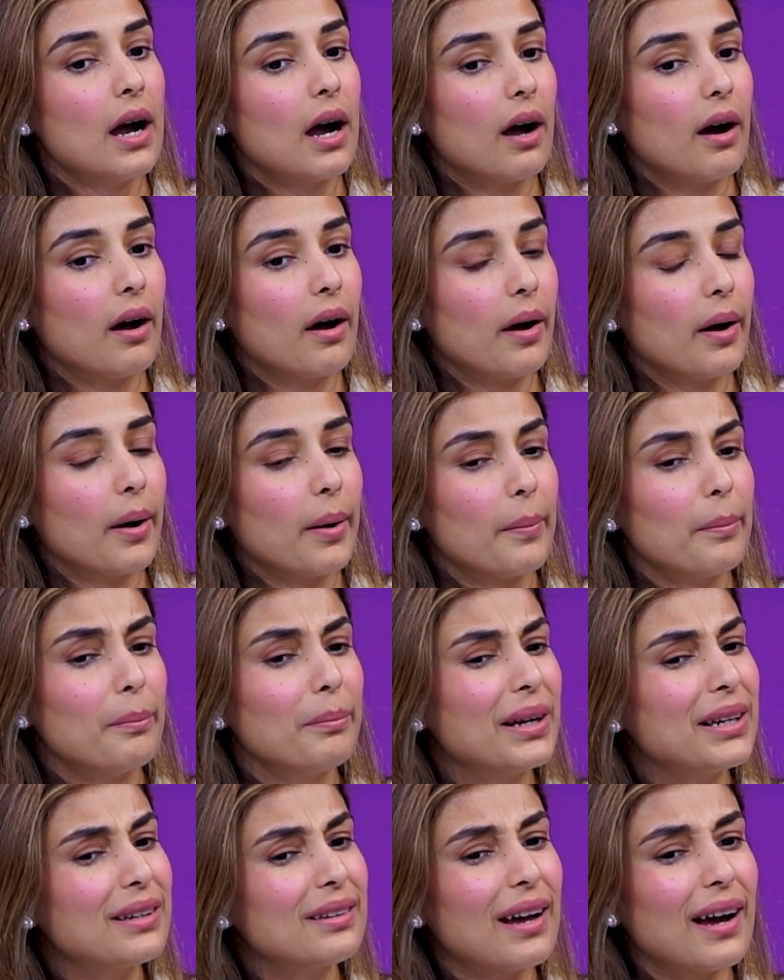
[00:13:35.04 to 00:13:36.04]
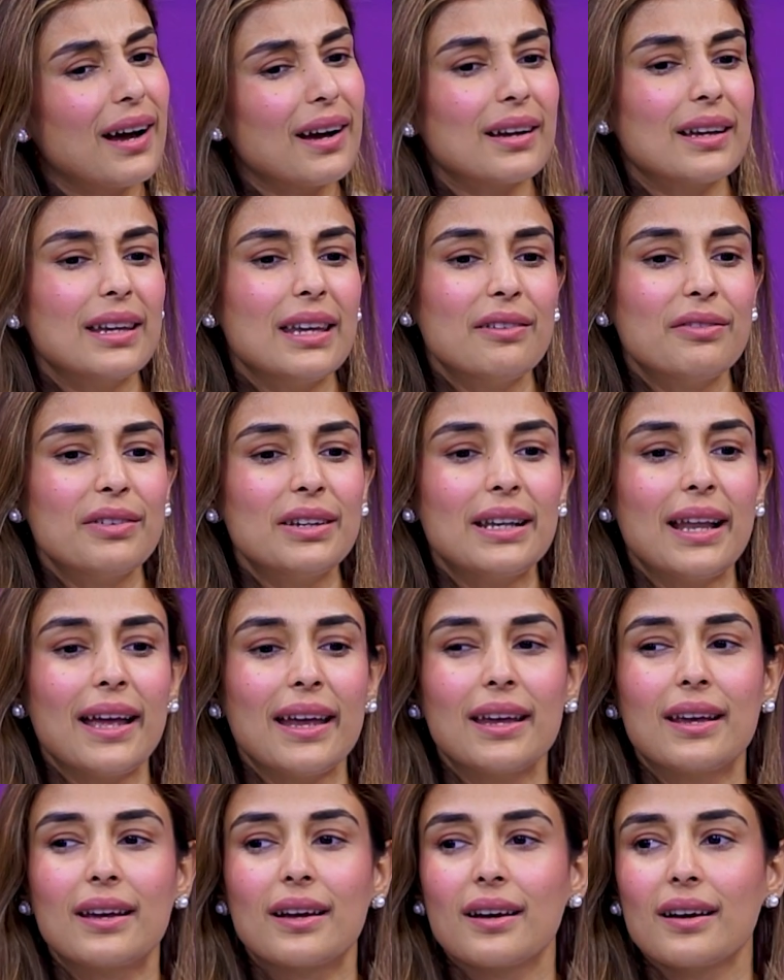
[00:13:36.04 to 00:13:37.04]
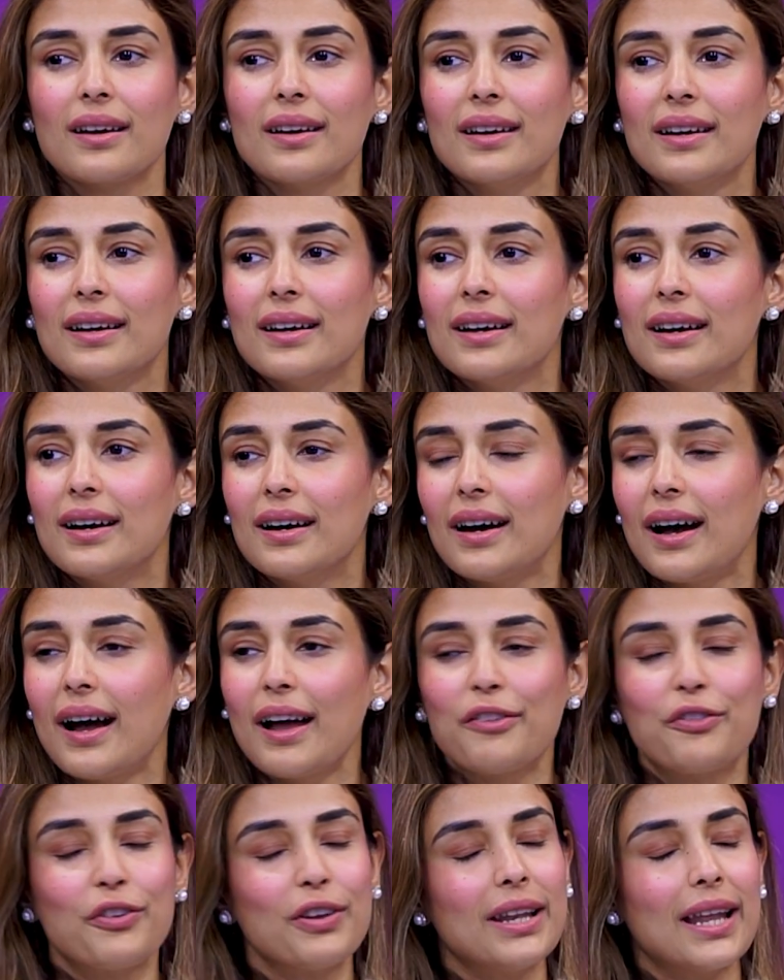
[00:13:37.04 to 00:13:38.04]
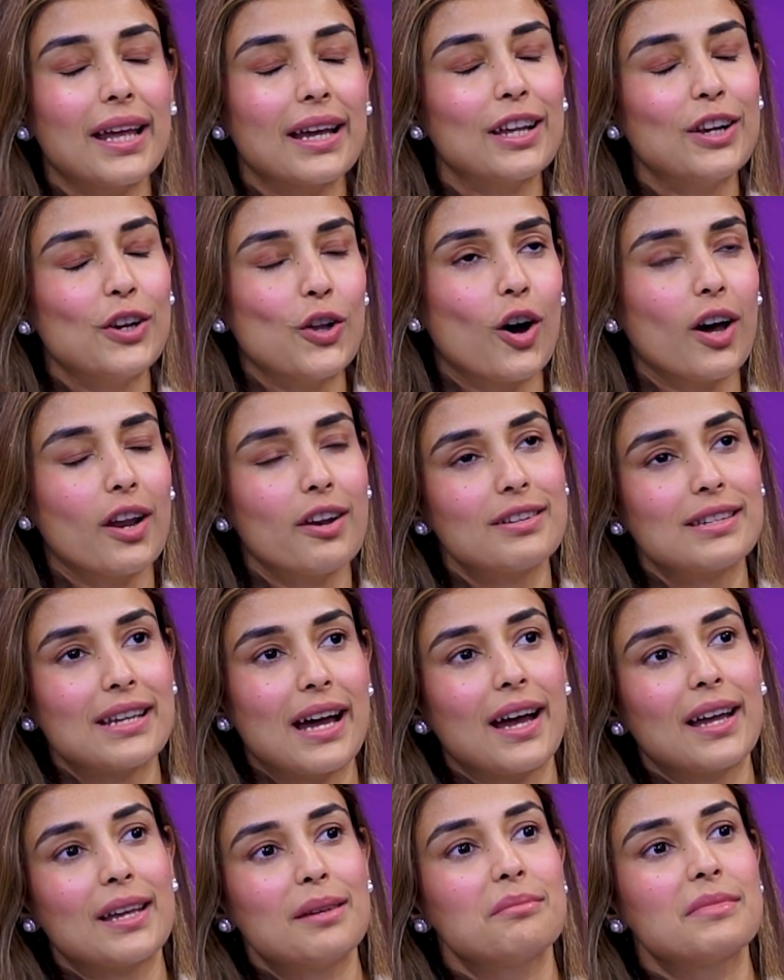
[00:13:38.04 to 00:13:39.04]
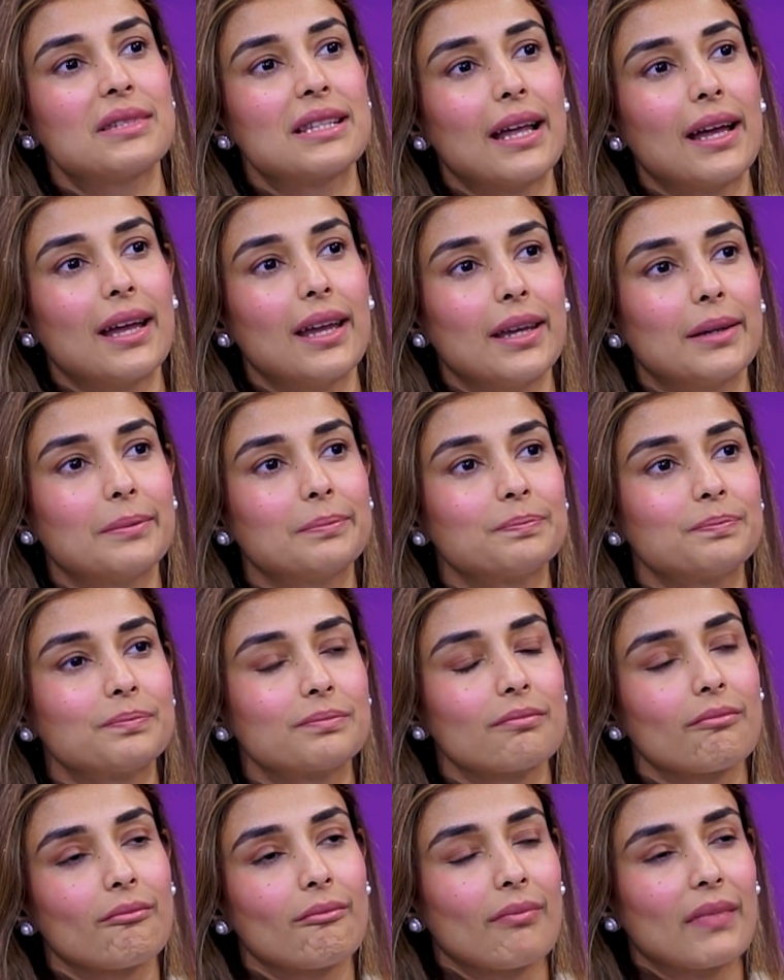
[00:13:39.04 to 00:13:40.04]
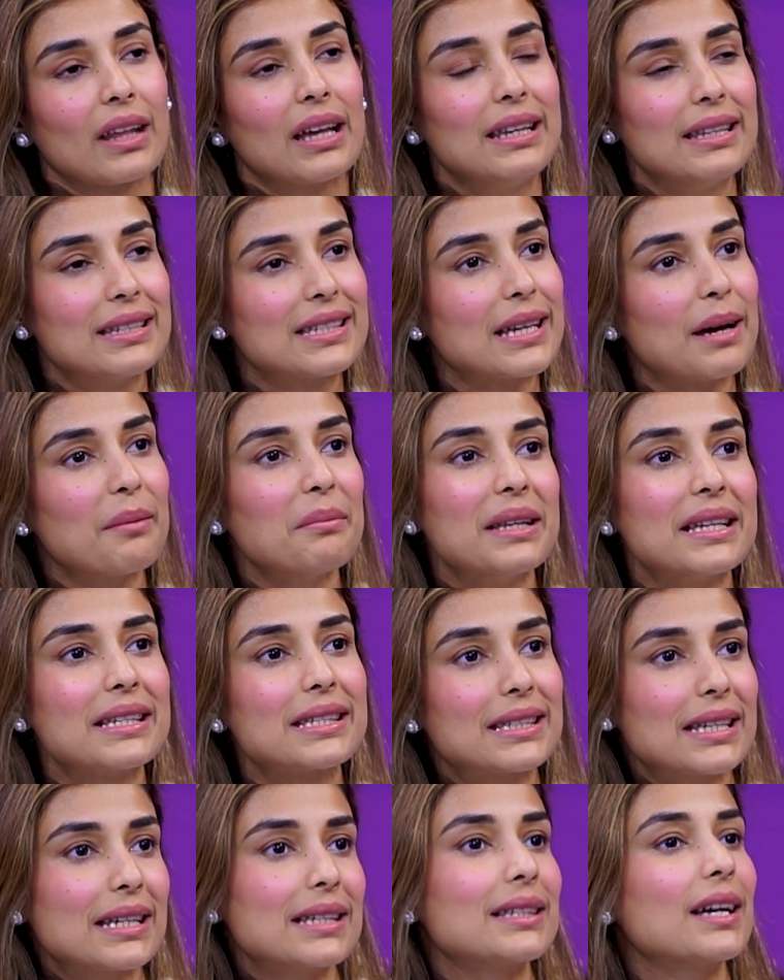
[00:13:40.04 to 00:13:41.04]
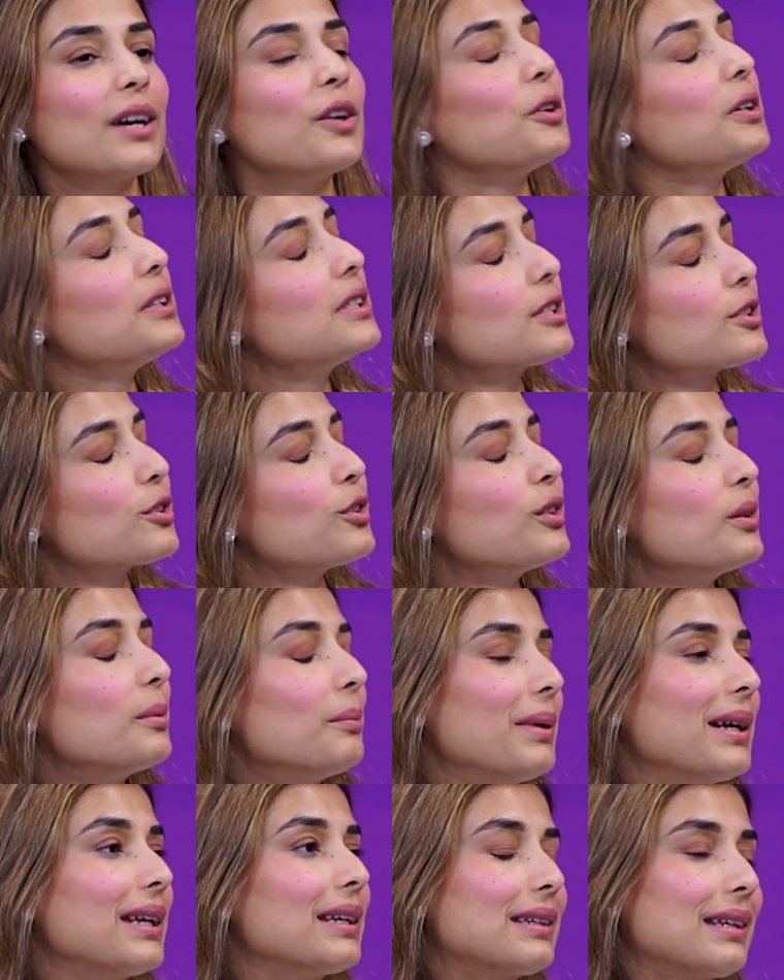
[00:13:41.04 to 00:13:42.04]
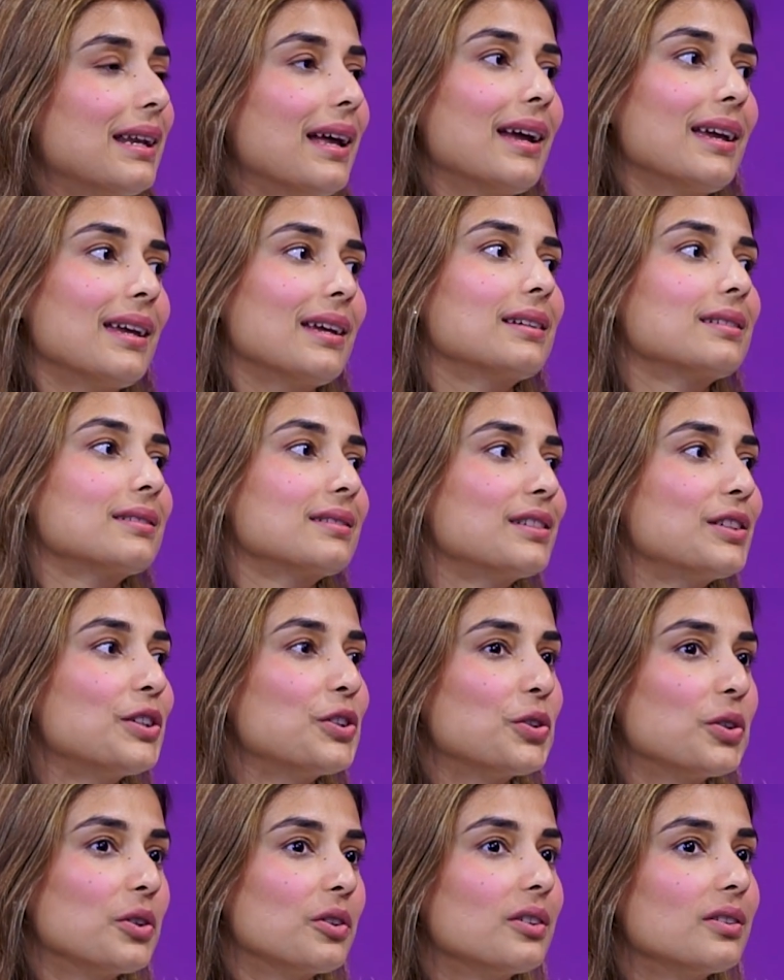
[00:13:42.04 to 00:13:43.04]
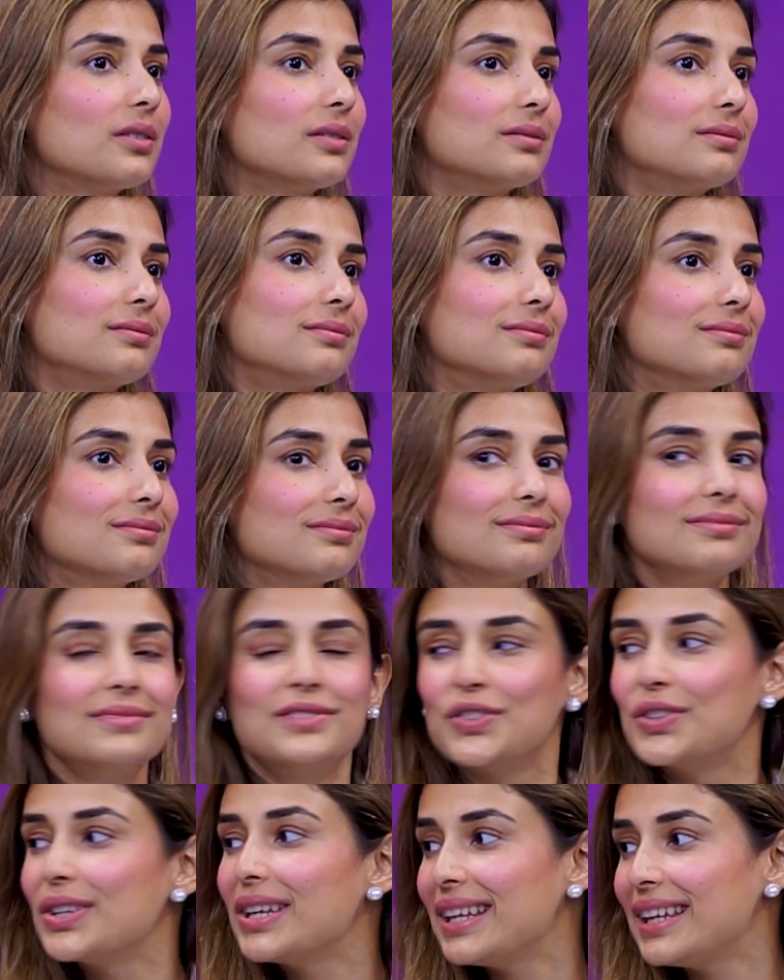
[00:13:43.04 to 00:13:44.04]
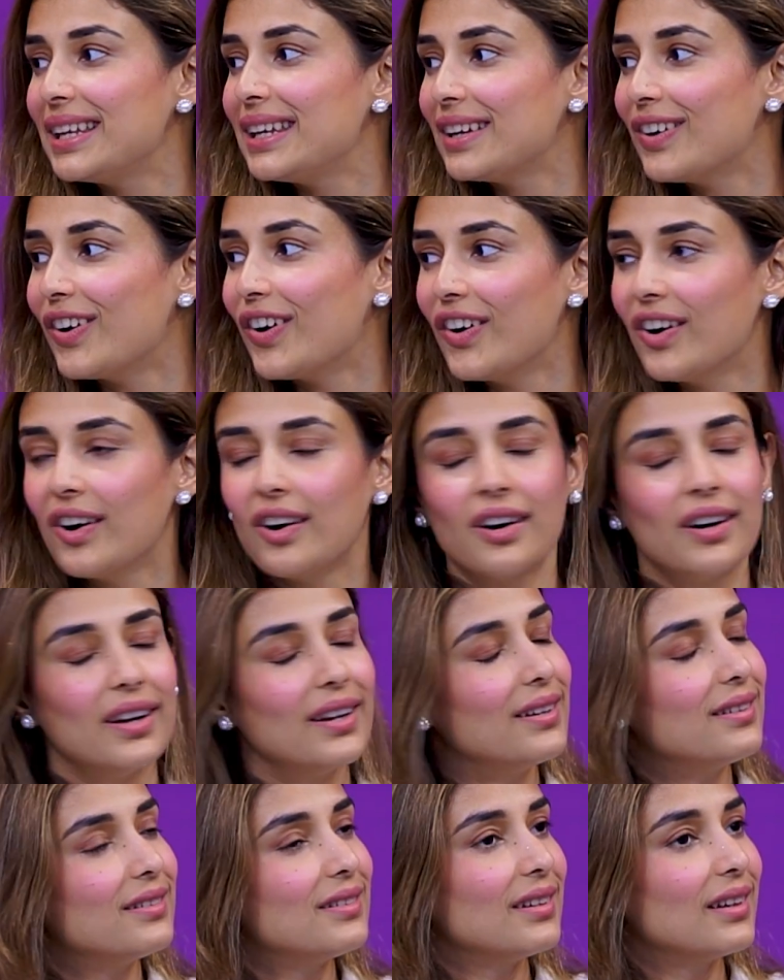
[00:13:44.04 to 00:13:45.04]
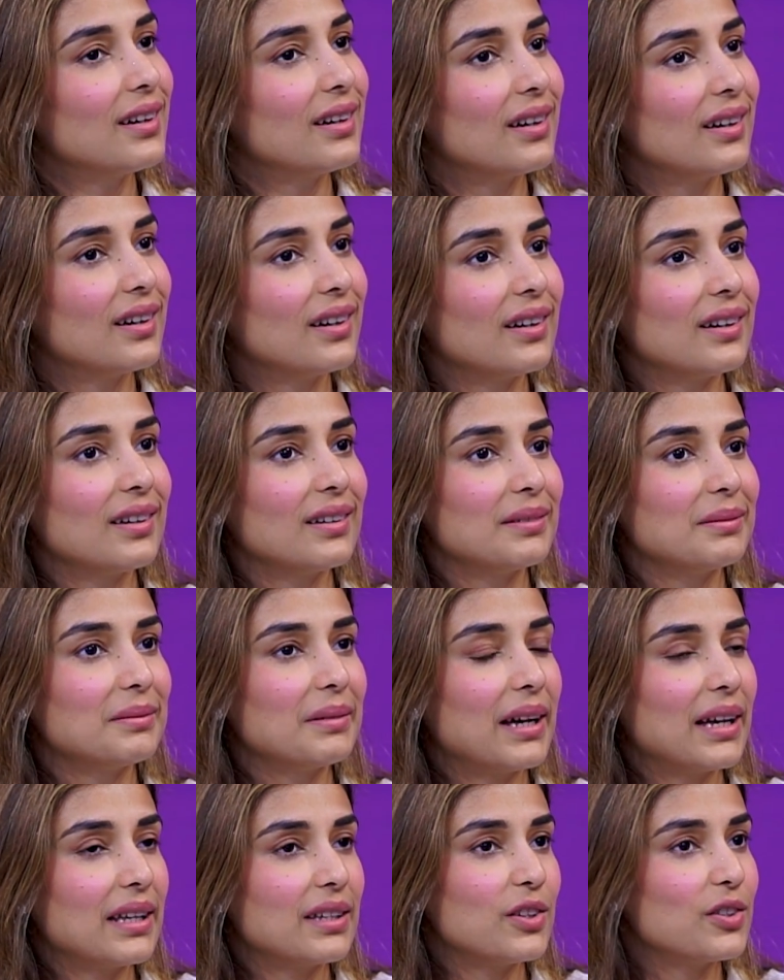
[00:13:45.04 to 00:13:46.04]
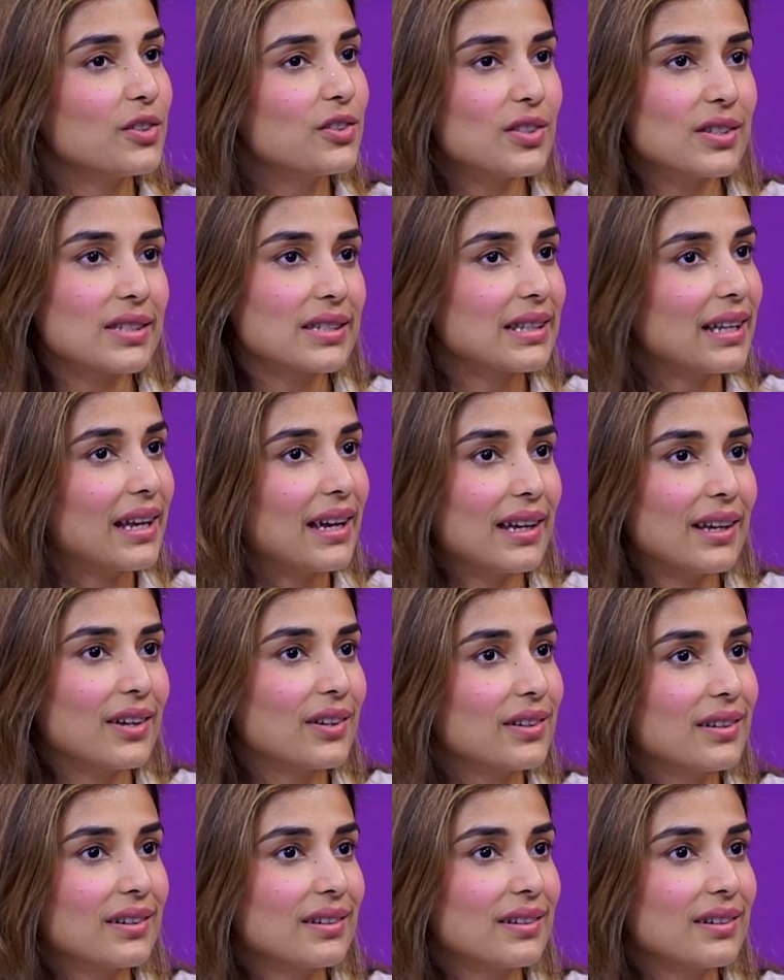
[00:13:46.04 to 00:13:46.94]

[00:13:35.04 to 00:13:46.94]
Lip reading: But even like, I feel like a lot of times like some listings are also a bit like, really odd, and you're just like,